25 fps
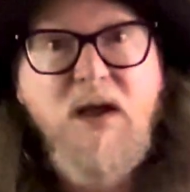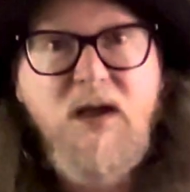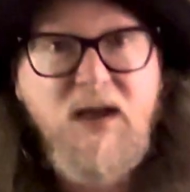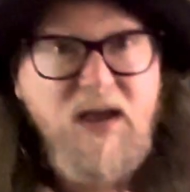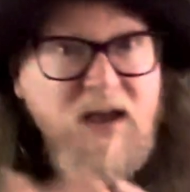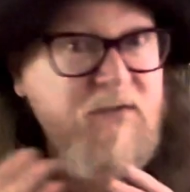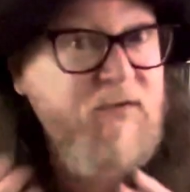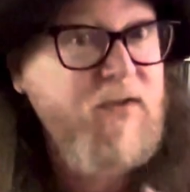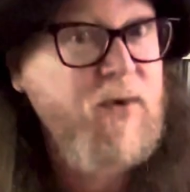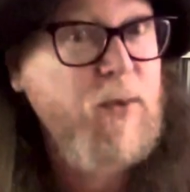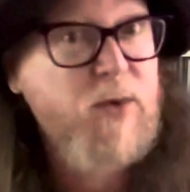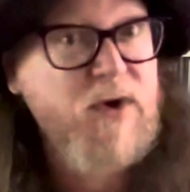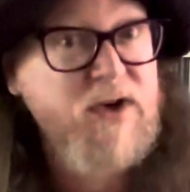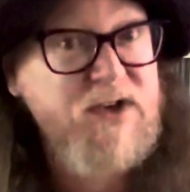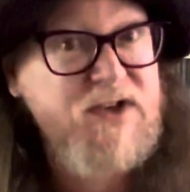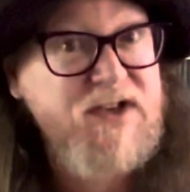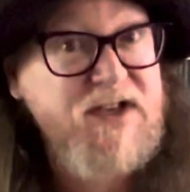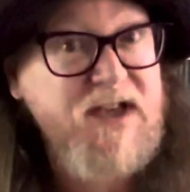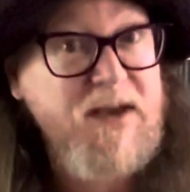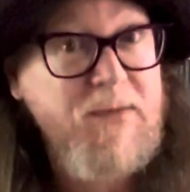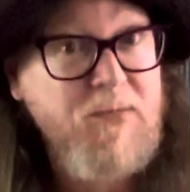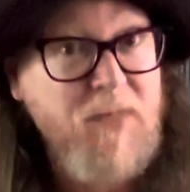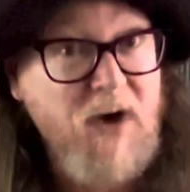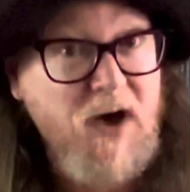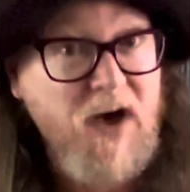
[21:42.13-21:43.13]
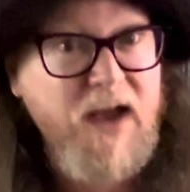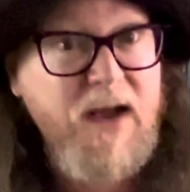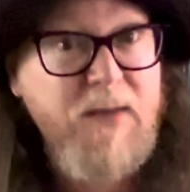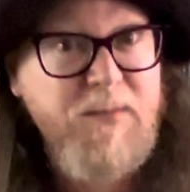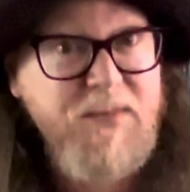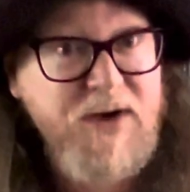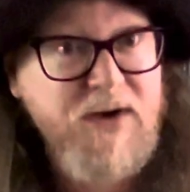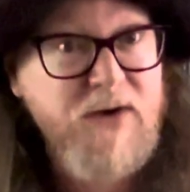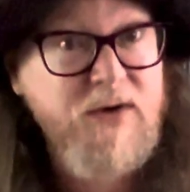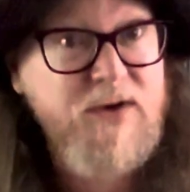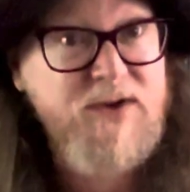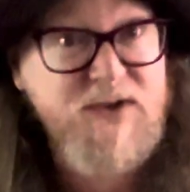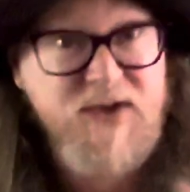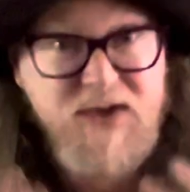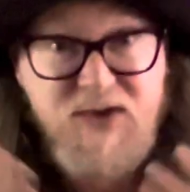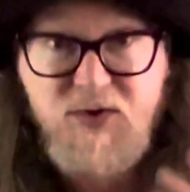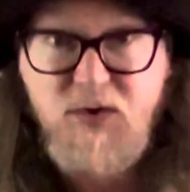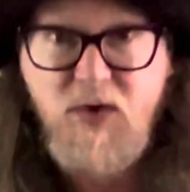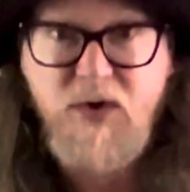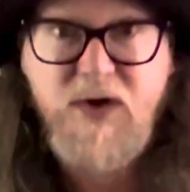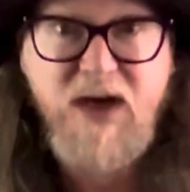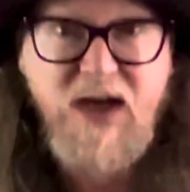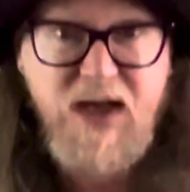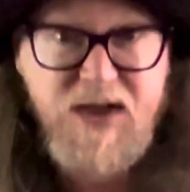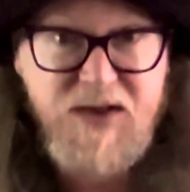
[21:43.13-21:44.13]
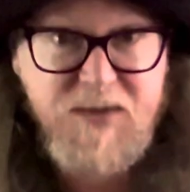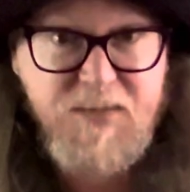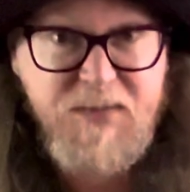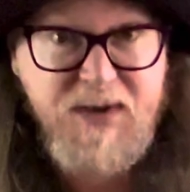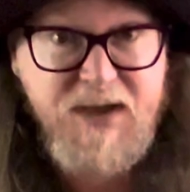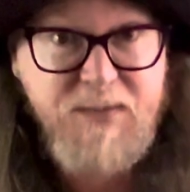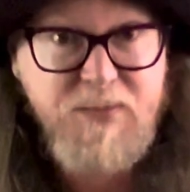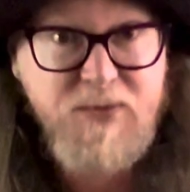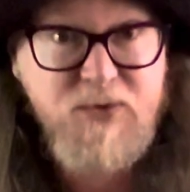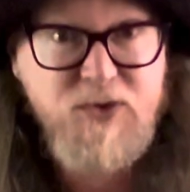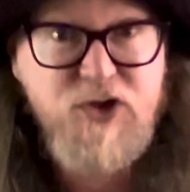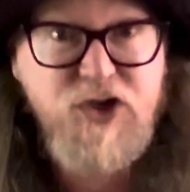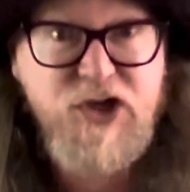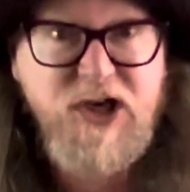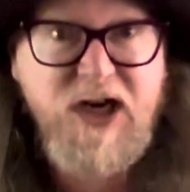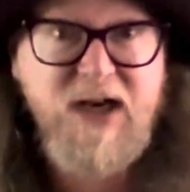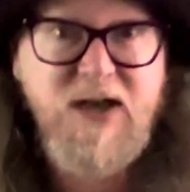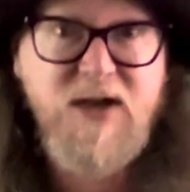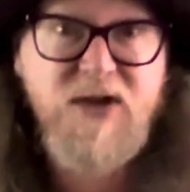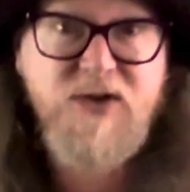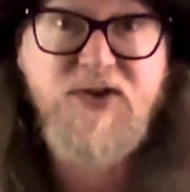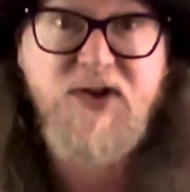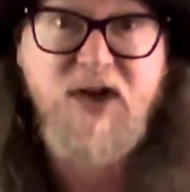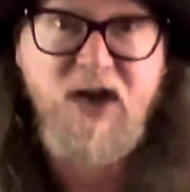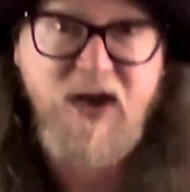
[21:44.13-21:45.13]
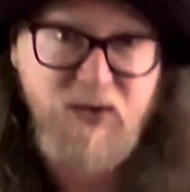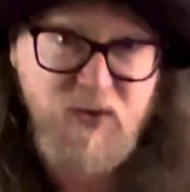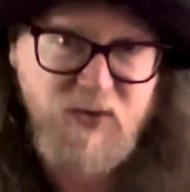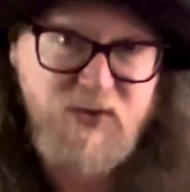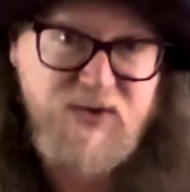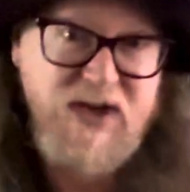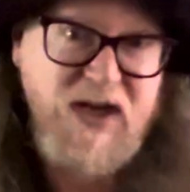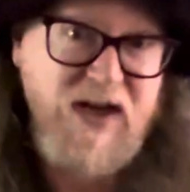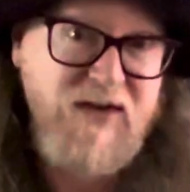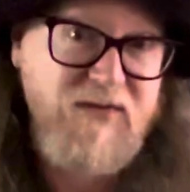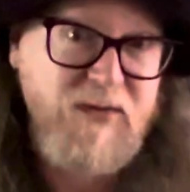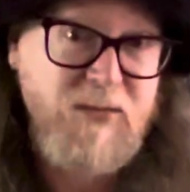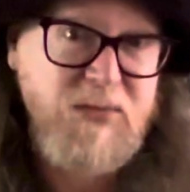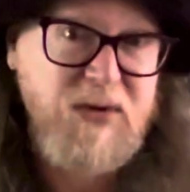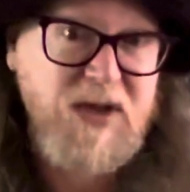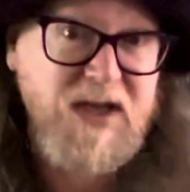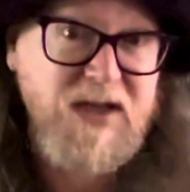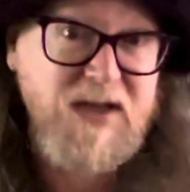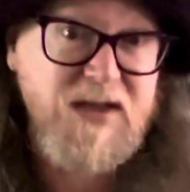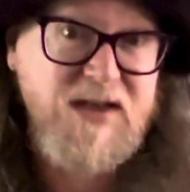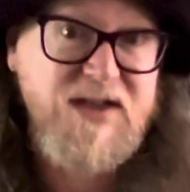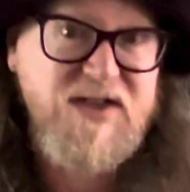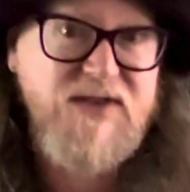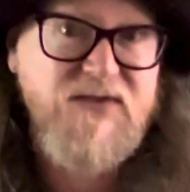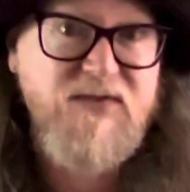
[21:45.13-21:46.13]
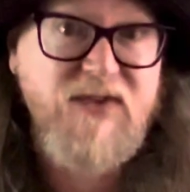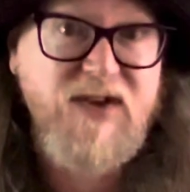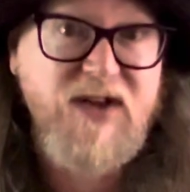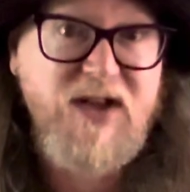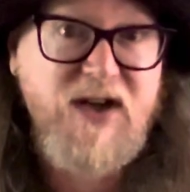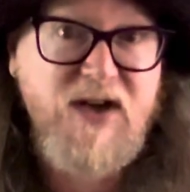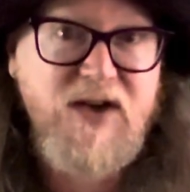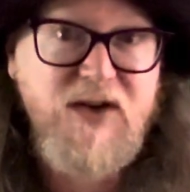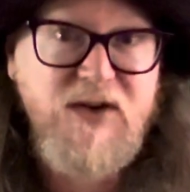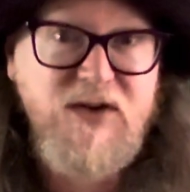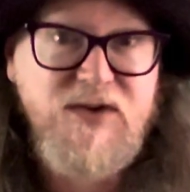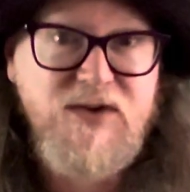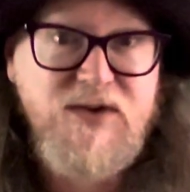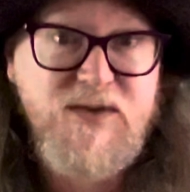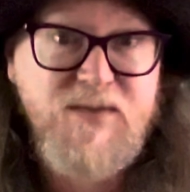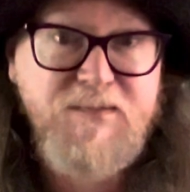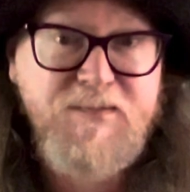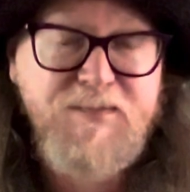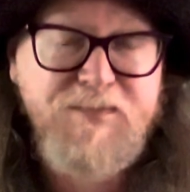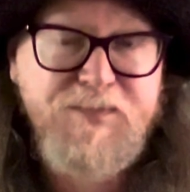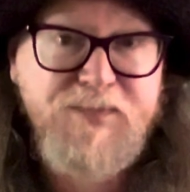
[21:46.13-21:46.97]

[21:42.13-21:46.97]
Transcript: If you want to see my appearances on other people's channels, I also have a playlist for those.